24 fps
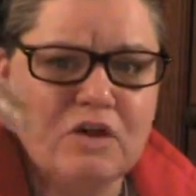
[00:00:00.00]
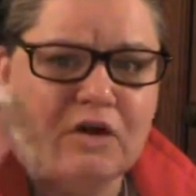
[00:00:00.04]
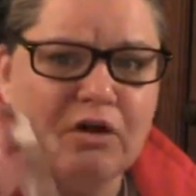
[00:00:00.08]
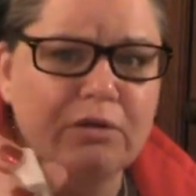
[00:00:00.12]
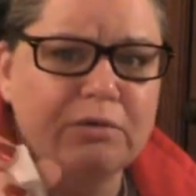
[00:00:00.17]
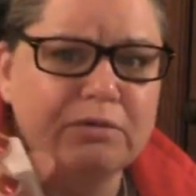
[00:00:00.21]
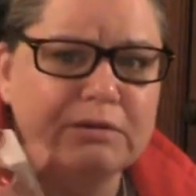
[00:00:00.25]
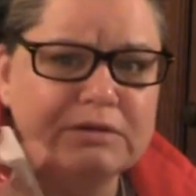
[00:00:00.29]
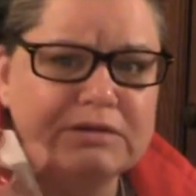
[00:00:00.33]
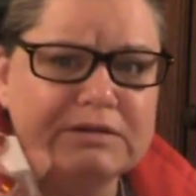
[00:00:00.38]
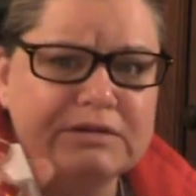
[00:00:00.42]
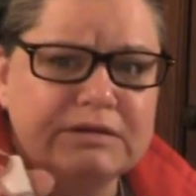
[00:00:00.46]

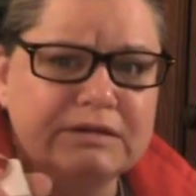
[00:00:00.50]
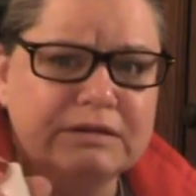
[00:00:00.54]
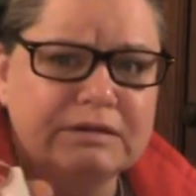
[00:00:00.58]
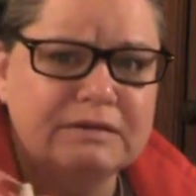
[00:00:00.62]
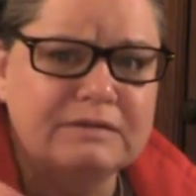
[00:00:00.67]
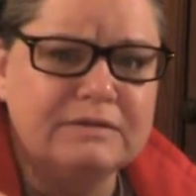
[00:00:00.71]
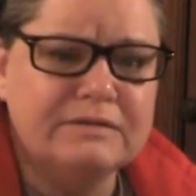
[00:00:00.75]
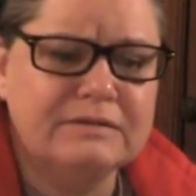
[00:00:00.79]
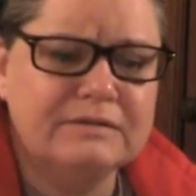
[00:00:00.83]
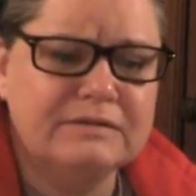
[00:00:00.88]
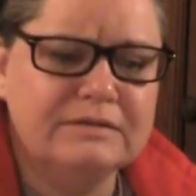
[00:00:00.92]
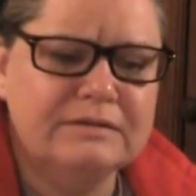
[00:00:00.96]
always an,
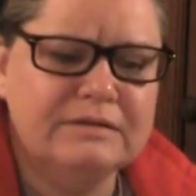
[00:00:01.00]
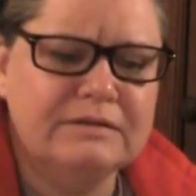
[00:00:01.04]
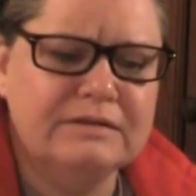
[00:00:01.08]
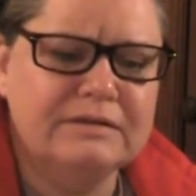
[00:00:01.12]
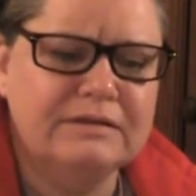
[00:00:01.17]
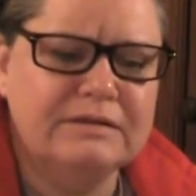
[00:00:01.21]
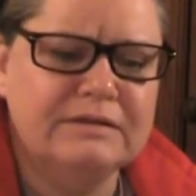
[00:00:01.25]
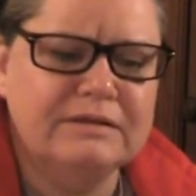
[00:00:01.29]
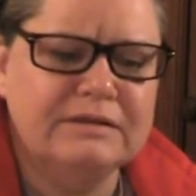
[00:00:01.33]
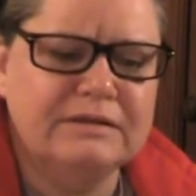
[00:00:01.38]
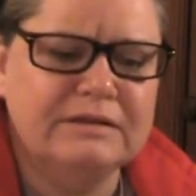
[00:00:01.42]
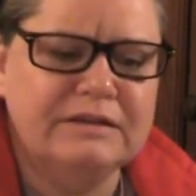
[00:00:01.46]

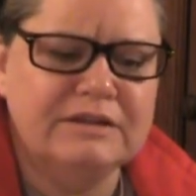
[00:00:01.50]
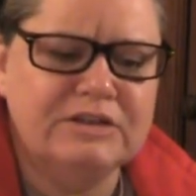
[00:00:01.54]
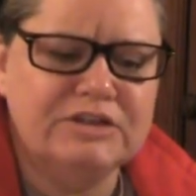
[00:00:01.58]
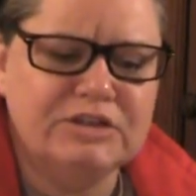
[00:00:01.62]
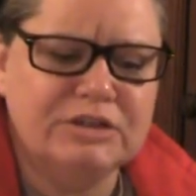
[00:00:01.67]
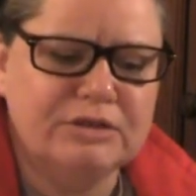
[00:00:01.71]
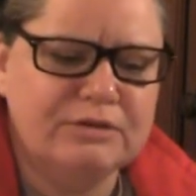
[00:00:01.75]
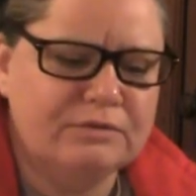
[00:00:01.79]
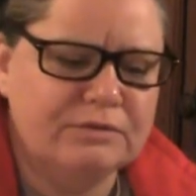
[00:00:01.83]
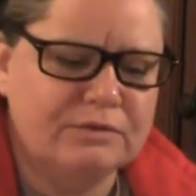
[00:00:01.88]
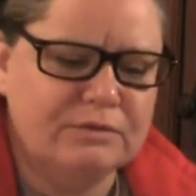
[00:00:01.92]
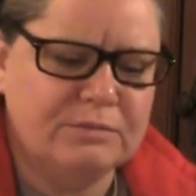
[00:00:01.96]
an
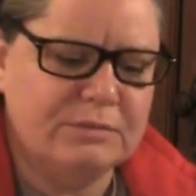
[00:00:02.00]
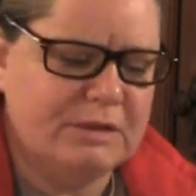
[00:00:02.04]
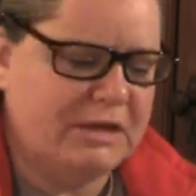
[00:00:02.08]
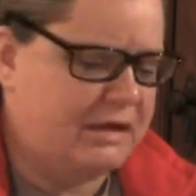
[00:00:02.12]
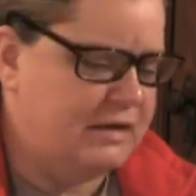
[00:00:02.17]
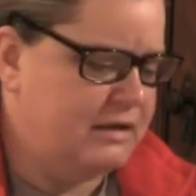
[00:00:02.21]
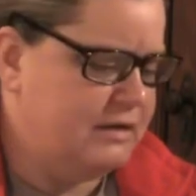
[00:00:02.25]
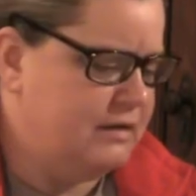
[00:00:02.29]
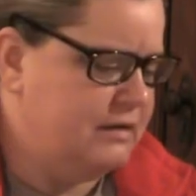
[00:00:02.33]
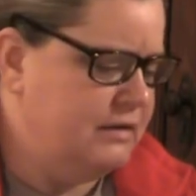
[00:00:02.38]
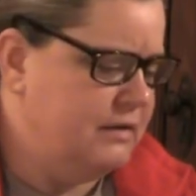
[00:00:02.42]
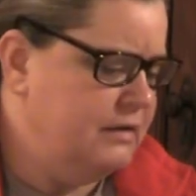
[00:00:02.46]
issue for
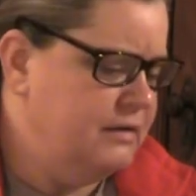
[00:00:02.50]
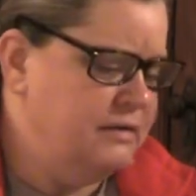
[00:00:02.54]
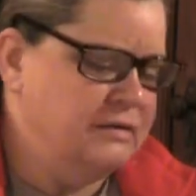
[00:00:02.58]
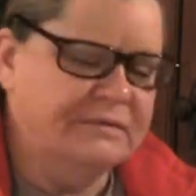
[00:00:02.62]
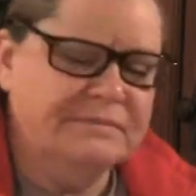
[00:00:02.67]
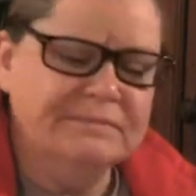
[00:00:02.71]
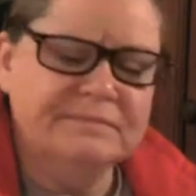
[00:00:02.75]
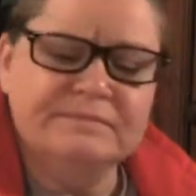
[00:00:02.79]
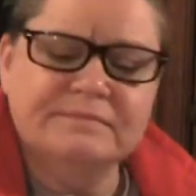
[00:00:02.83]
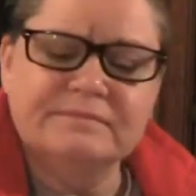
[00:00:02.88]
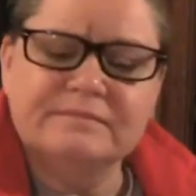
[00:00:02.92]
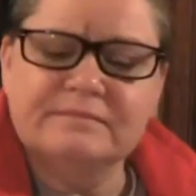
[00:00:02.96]
me.
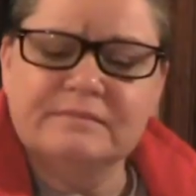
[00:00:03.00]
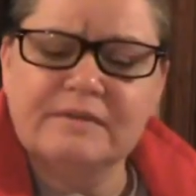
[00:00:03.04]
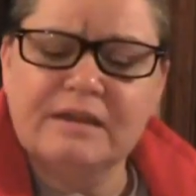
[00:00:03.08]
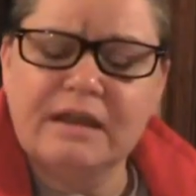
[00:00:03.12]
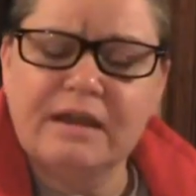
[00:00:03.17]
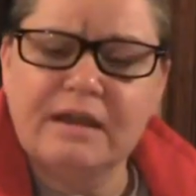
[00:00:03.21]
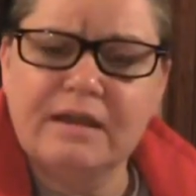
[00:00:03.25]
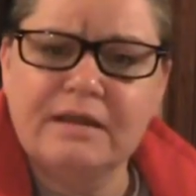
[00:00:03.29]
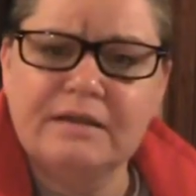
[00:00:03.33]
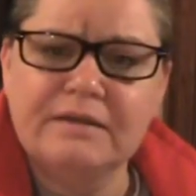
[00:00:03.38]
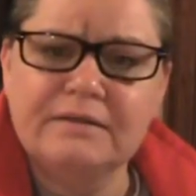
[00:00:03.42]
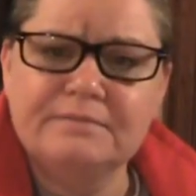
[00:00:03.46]

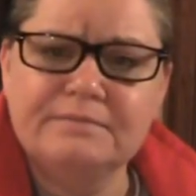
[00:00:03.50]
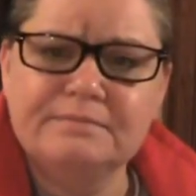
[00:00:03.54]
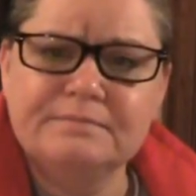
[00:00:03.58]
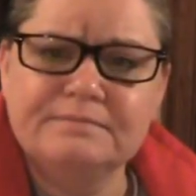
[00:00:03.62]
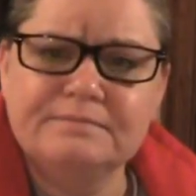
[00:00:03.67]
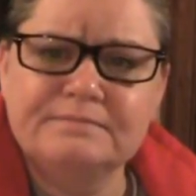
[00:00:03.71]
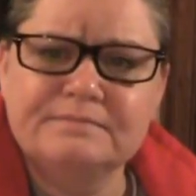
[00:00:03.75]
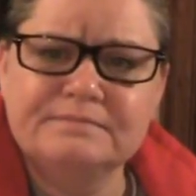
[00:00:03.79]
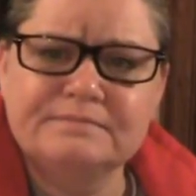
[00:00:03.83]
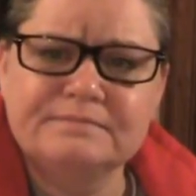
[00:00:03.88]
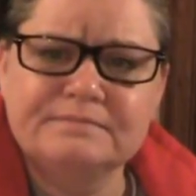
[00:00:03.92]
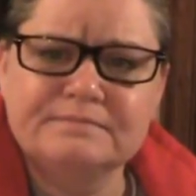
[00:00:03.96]
And
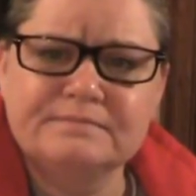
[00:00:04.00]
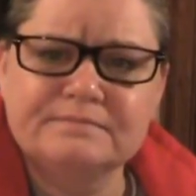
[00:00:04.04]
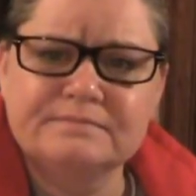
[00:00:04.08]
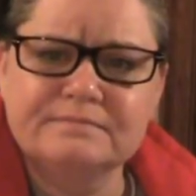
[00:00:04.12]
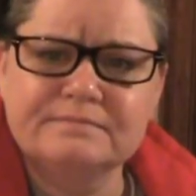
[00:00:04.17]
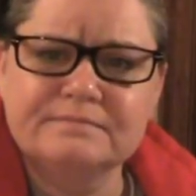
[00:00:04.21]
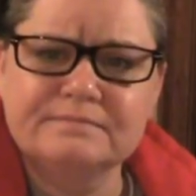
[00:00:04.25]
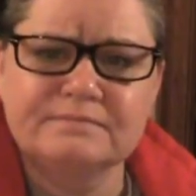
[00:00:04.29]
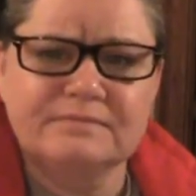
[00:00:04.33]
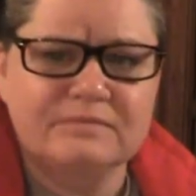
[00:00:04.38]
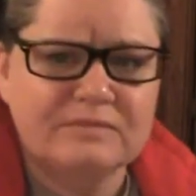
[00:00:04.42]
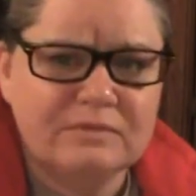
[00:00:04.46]

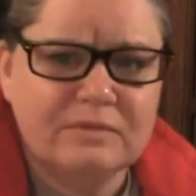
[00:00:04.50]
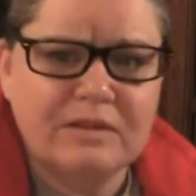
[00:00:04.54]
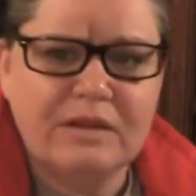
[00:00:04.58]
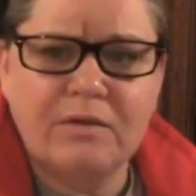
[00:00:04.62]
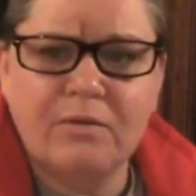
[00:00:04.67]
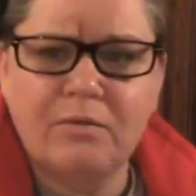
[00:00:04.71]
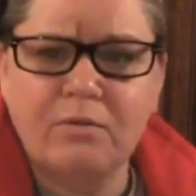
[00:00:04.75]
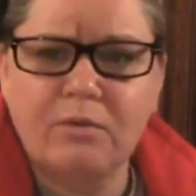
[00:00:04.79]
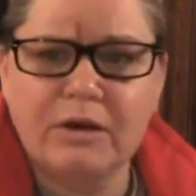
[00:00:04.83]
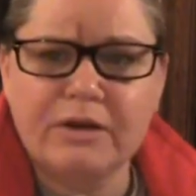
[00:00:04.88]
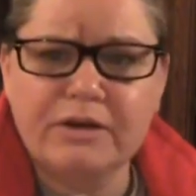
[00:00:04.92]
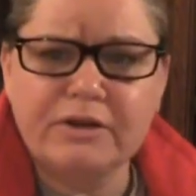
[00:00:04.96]

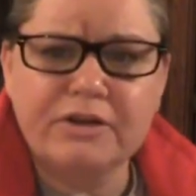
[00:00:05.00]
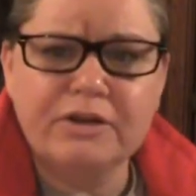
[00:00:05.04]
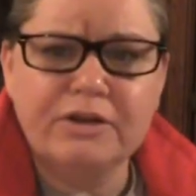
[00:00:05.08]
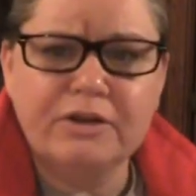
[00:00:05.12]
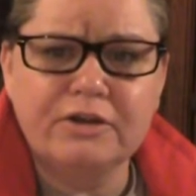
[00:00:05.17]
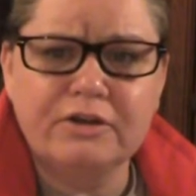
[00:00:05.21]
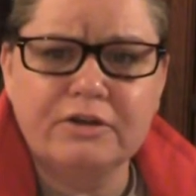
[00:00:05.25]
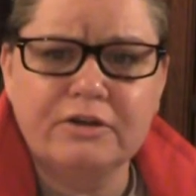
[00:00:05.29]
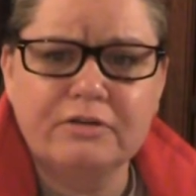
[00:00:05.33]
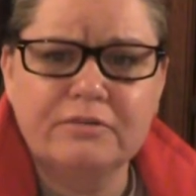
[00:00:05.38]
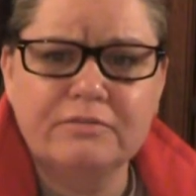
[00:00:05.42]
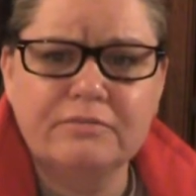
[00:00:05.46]
what are
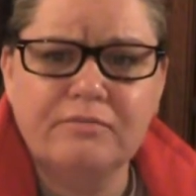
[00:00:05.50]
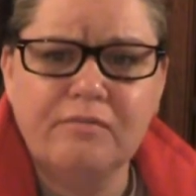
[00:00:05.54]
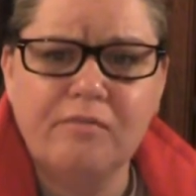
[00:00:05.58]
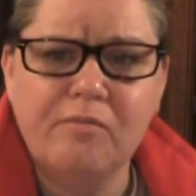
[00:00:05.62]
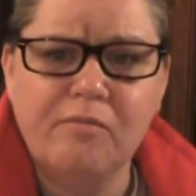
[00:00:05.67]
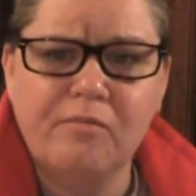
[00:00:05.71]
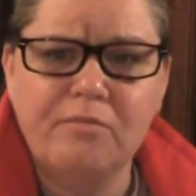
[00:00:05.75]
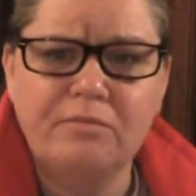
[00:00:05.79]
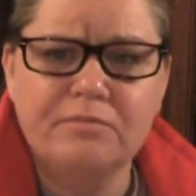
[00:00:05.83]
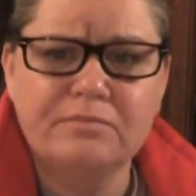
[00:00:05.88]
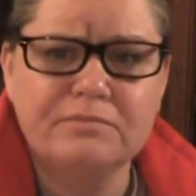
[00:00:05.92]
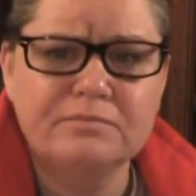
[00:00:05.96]
your
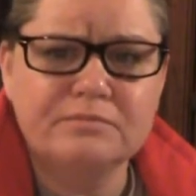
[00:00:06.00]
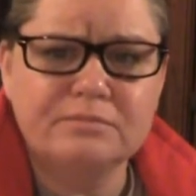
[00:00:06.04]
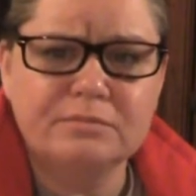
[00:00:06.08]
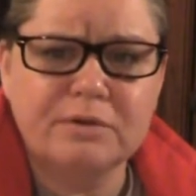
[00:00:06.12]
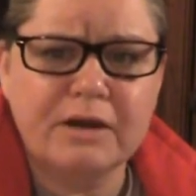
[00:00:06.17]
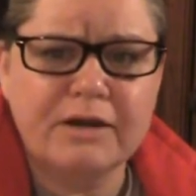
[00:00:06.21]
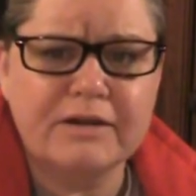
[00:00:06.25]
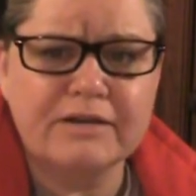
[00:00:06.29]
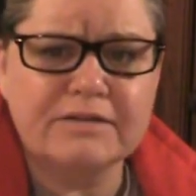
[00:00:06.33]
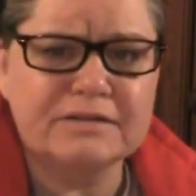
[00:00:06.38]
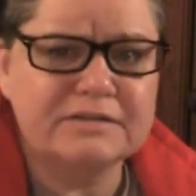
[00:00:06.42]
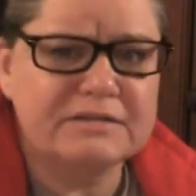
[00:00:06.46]

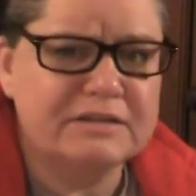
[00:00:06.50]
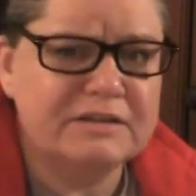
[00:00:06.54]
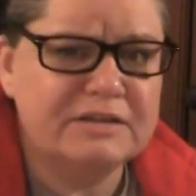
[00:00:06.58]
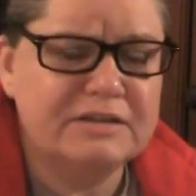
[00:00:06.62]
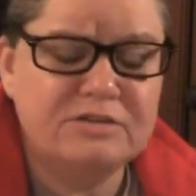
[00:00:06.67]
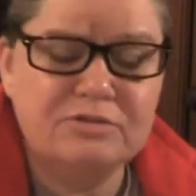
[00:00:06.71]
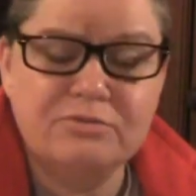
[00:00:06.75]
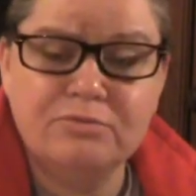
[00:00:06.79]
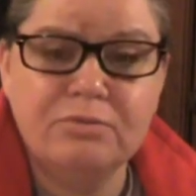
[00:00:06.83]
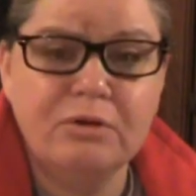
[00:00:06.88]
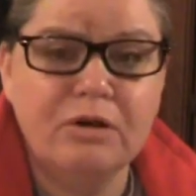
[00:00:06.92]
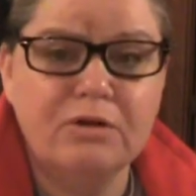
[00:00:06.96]
products that
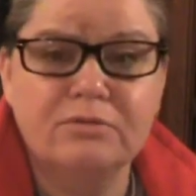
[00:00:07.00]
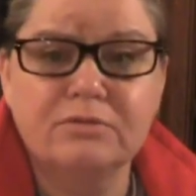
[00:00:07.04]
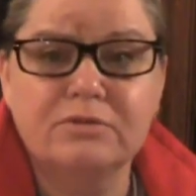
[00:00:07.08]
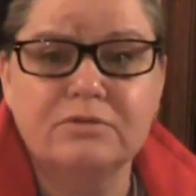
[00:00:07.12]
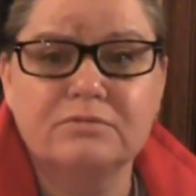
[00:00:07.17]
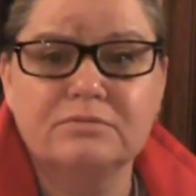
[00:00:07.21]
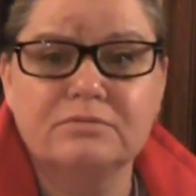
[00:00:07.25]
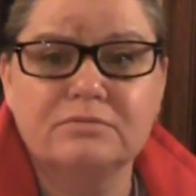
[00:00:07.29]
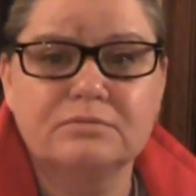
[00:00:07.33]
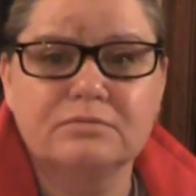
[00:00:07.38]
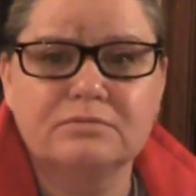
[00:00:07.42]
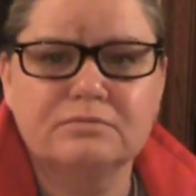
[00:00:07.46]
you
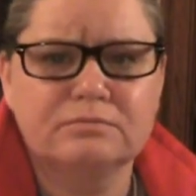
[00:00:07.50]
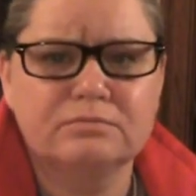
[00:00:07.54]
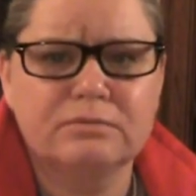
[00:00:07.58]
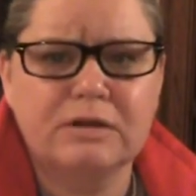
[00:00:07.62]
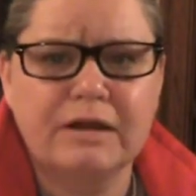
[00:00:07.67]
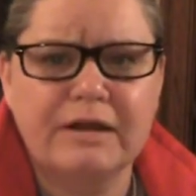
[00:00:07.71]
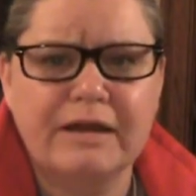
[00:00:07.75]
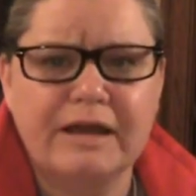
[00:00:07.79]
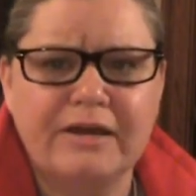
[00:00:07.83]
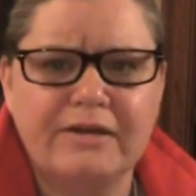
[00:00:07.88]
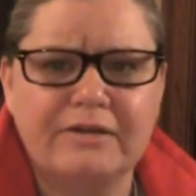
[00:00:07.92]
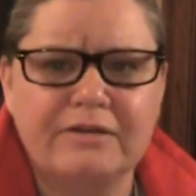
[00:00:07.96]
won't
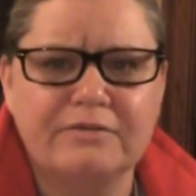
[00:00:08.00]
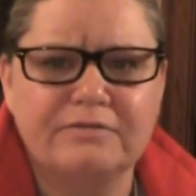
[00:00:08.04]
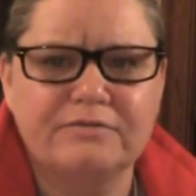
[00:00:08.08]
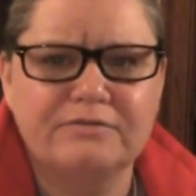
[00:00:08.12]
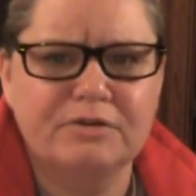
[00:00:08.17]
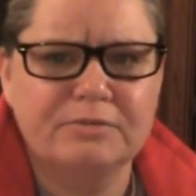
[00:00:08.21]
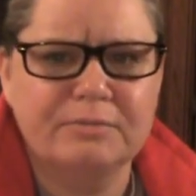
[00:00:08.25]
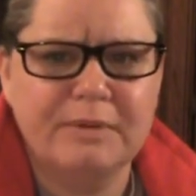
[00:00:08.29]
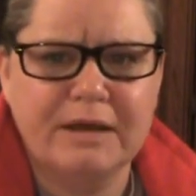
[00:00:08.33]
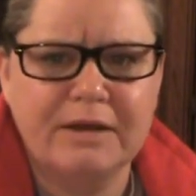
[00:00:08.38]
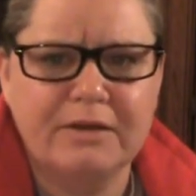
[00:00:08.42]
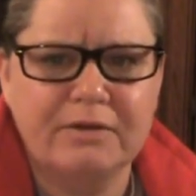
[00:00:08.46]
run out of
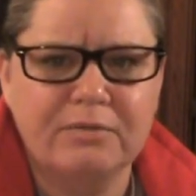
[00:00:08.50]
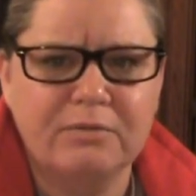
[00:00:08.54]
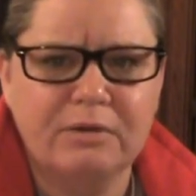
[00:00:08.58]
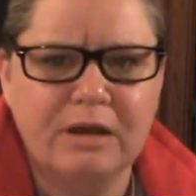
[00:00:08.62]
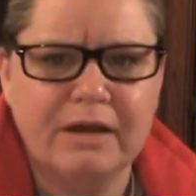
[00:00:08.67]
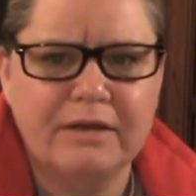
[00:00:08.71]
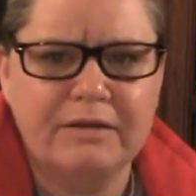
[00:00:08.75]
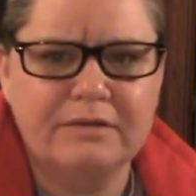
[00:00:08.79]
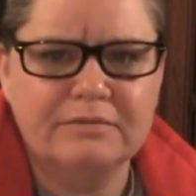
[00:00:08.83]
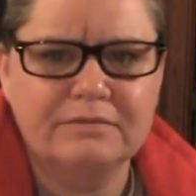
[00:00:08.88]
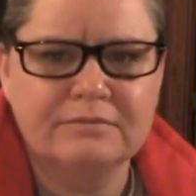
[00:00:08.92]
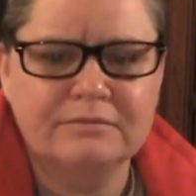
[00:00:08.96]
no matter
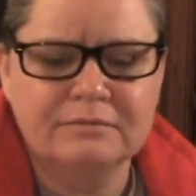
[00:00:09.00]
what?